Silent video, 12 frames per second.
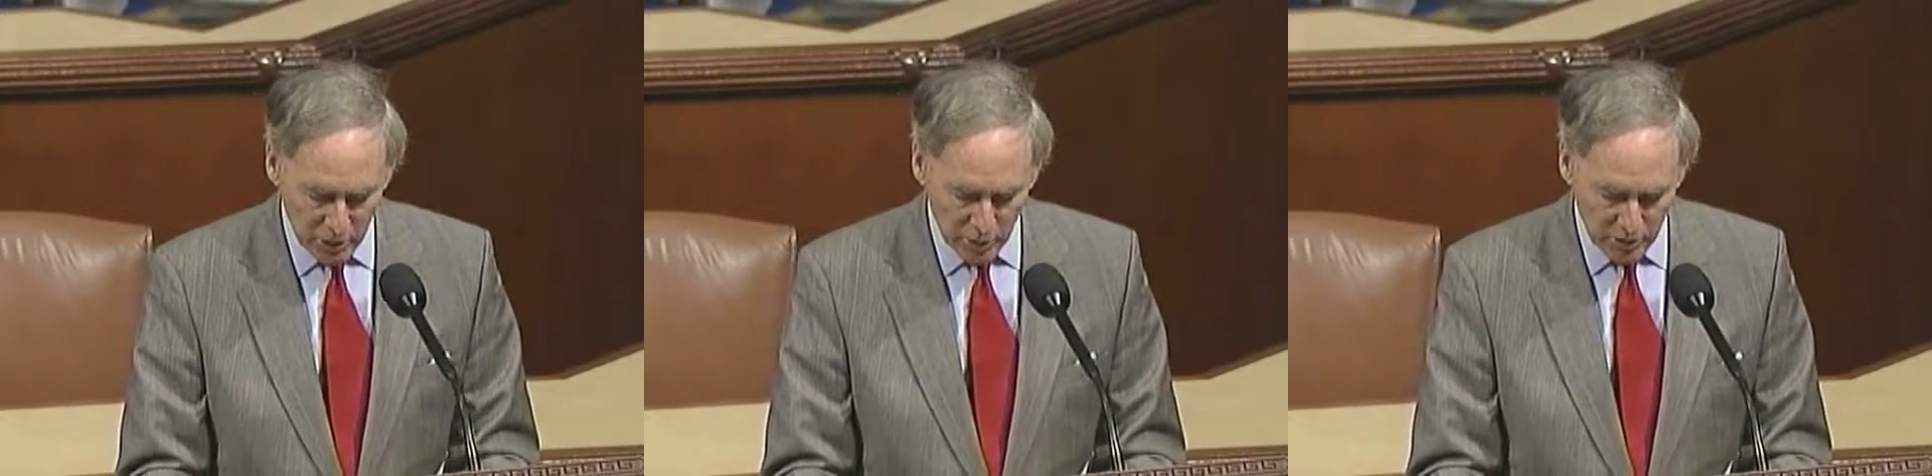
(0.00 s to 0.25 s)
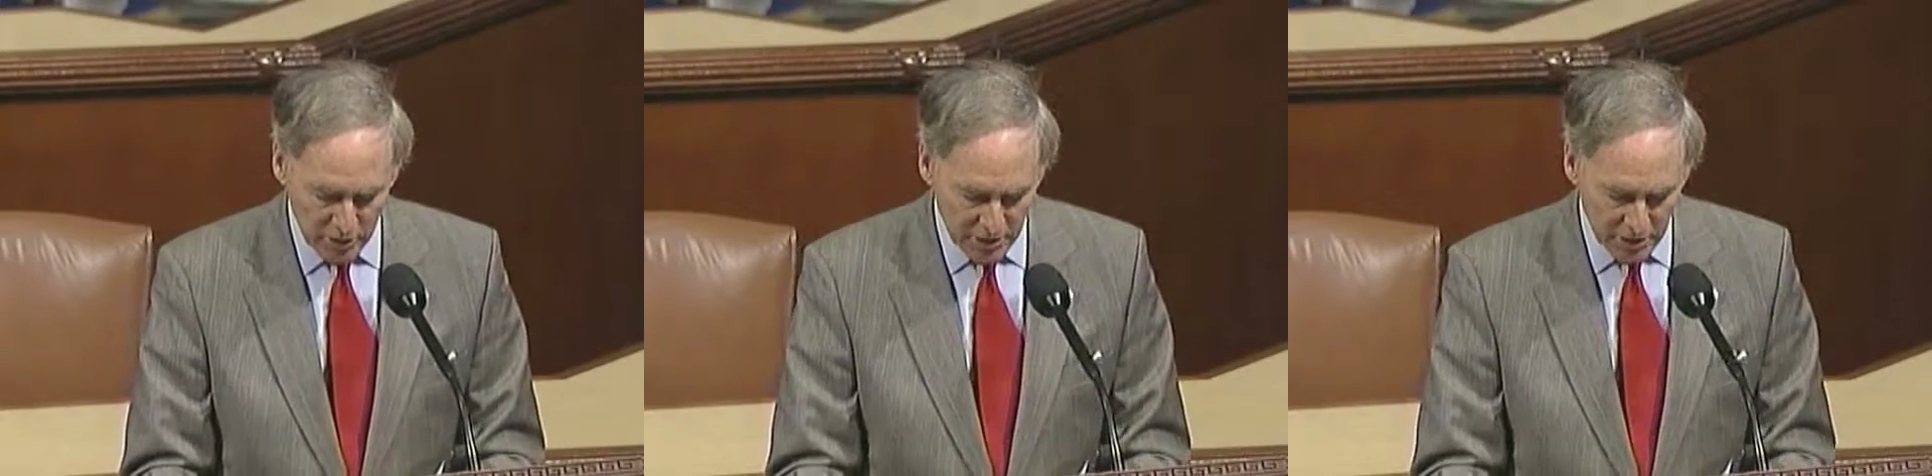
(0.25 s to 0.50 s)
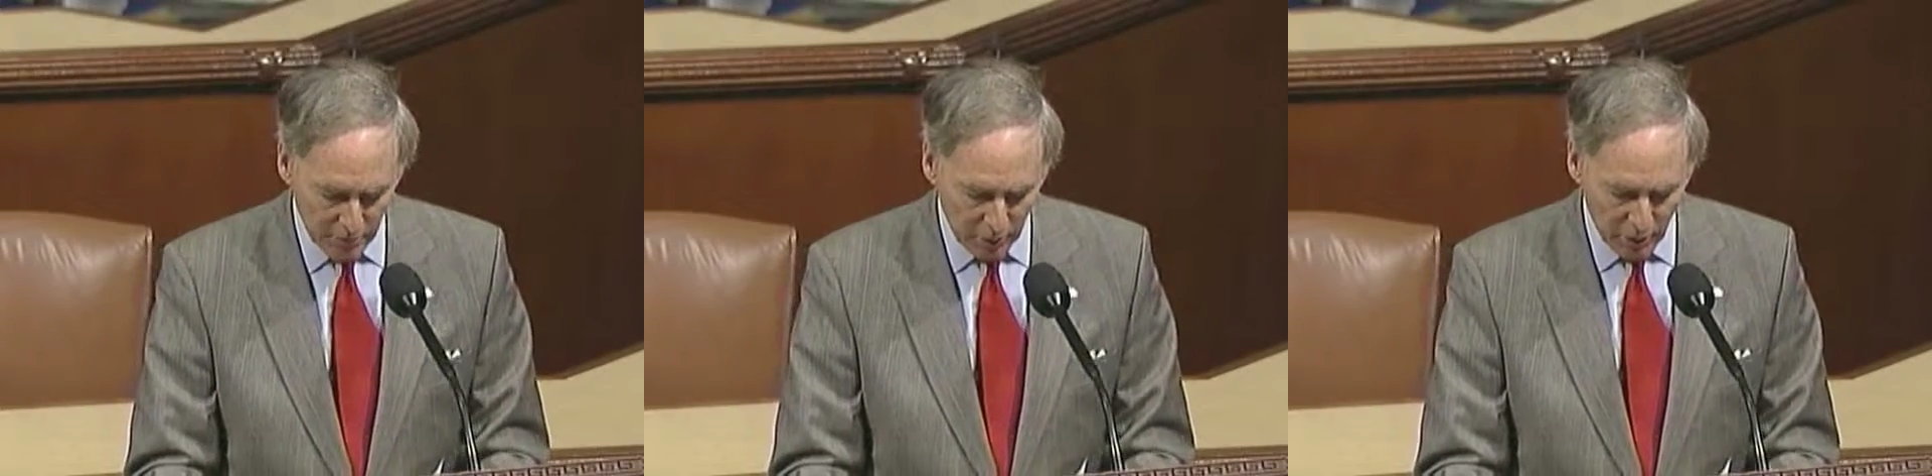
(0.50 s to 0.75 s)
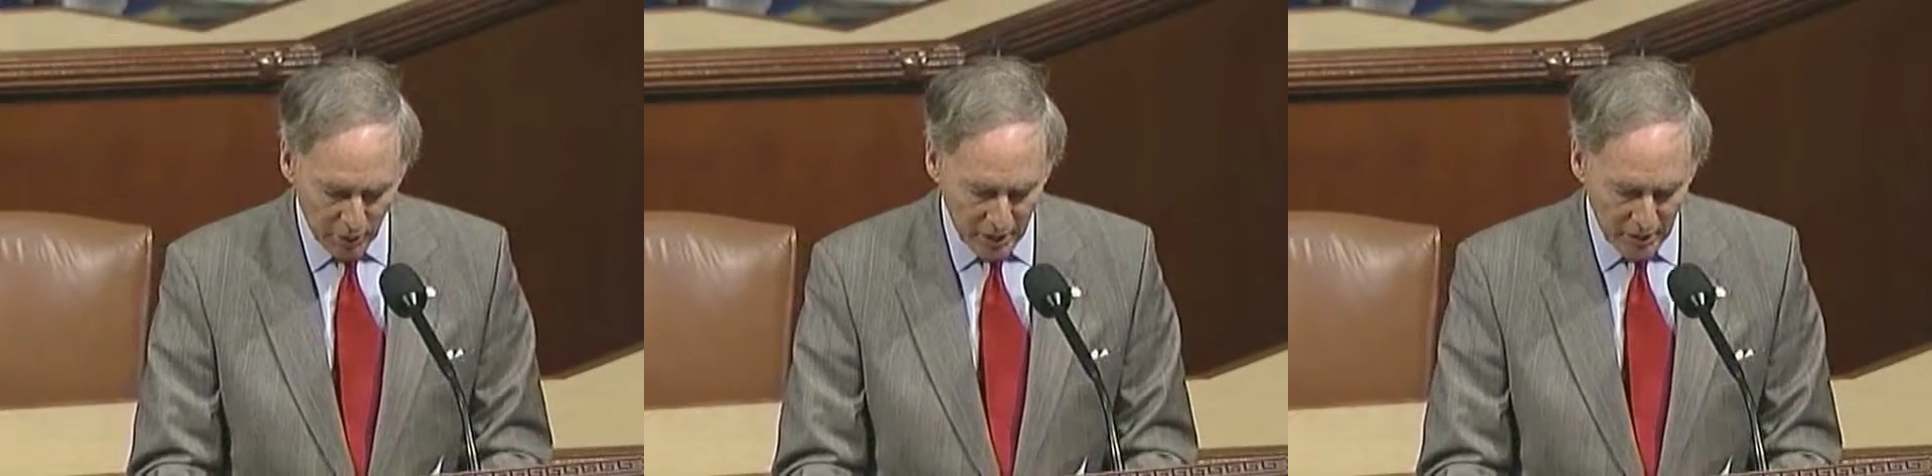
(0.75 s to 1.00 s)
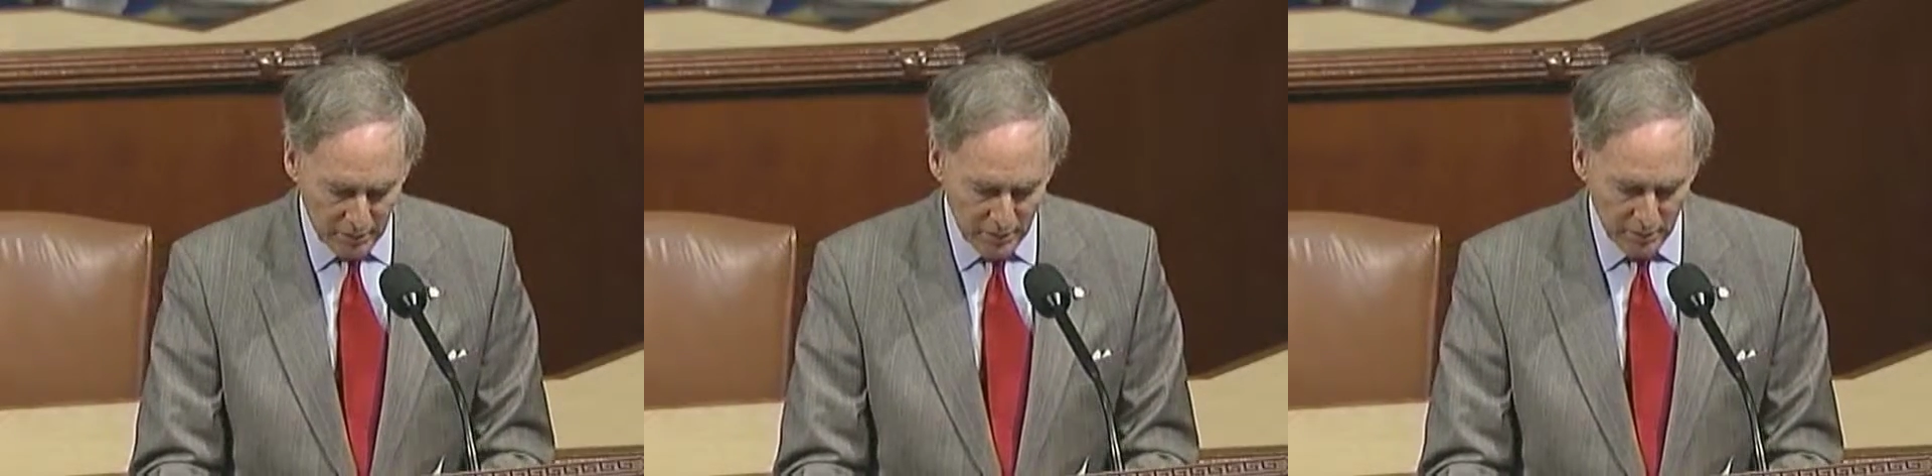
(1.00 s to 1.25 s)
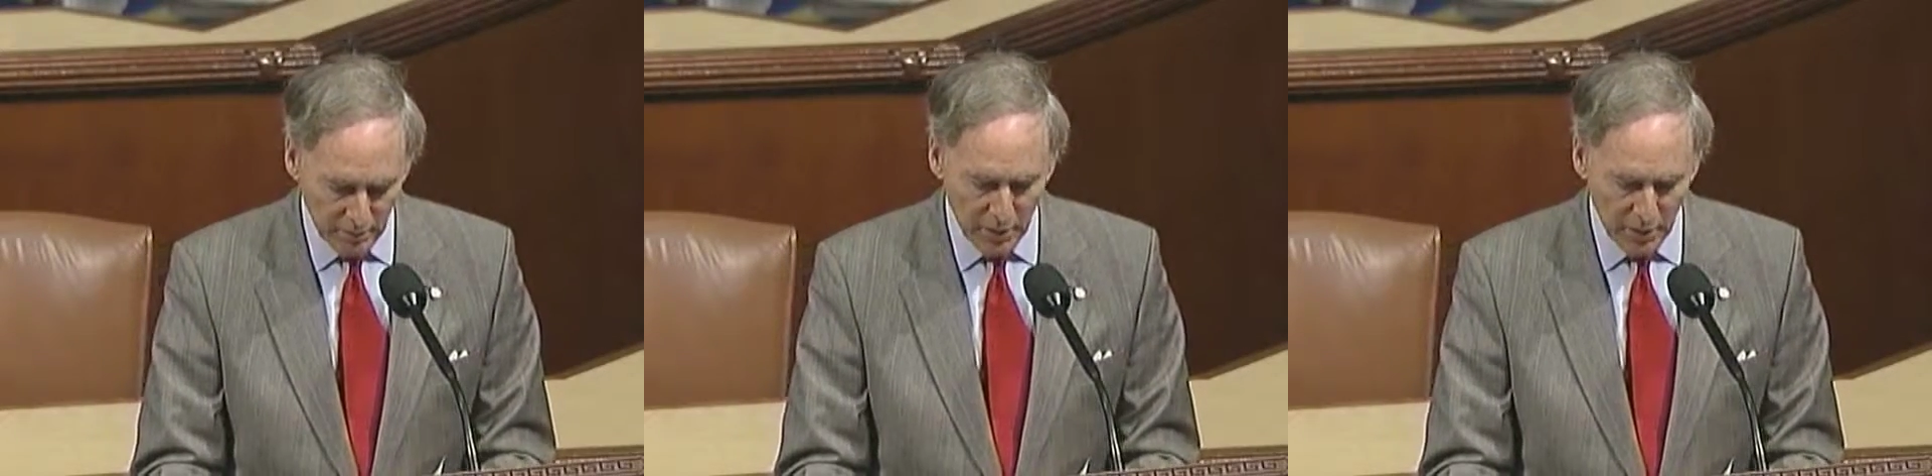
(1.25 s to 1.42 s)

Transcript: to existing programs